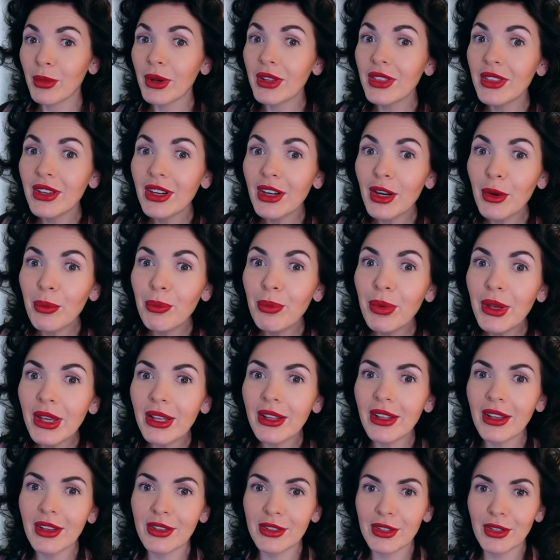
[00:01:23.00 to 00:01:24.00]
But there are
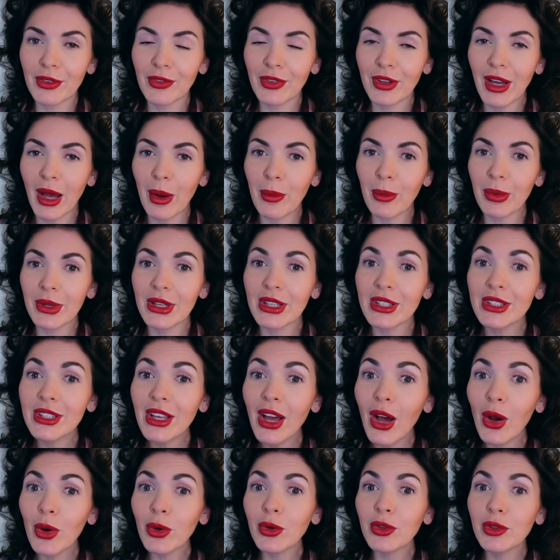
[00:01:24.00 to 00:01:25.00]
billions of companies,
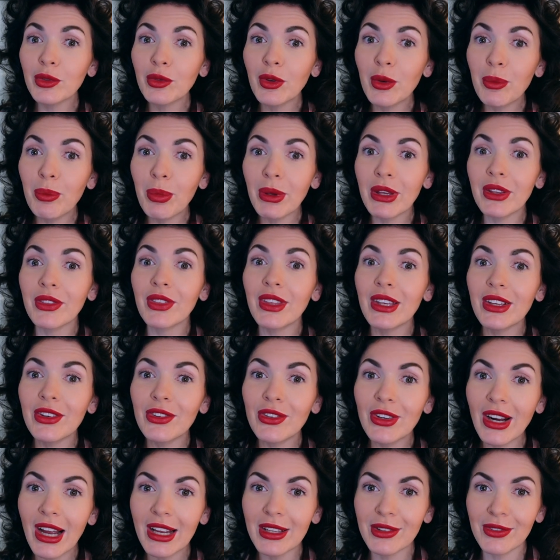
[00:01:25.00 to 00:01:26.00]
how could we pick the
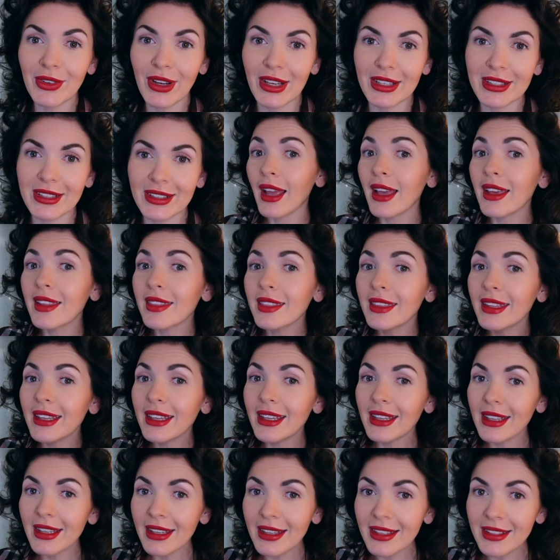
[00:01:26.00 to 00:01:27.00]
right ones? And
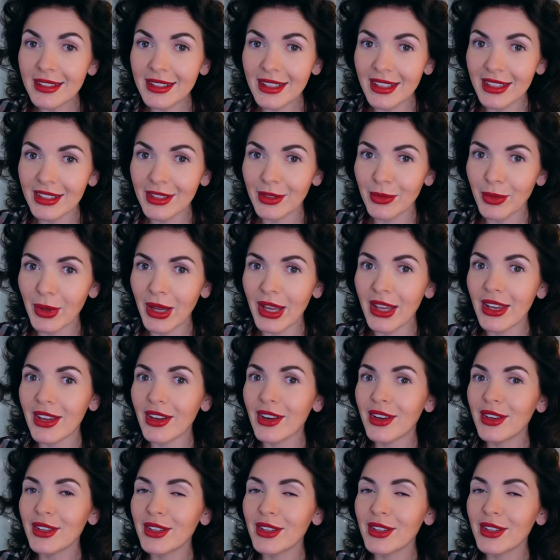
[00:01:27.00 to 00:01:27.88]
the easiest way here